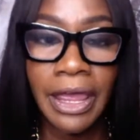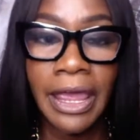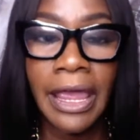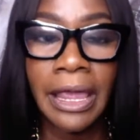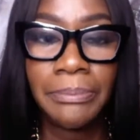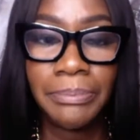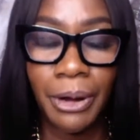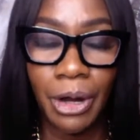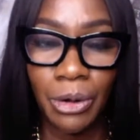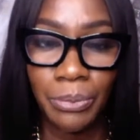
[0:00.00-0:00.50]
a
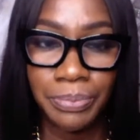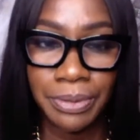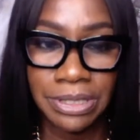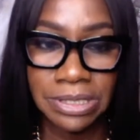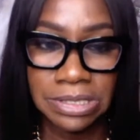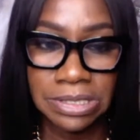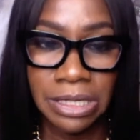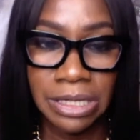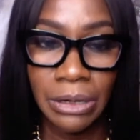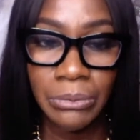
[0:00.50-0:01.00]

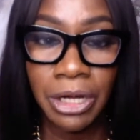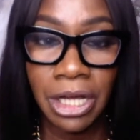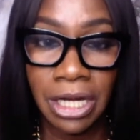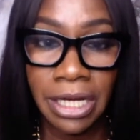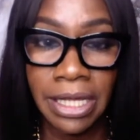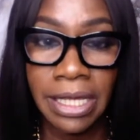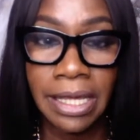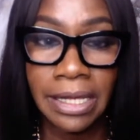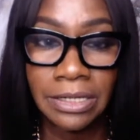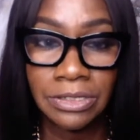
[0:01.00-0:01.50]
purpose that we're going to
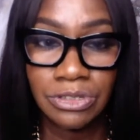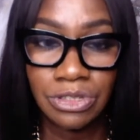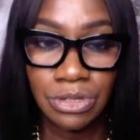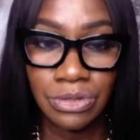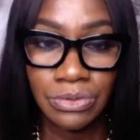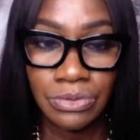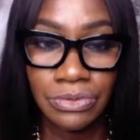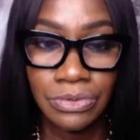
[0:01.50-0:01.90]
get into.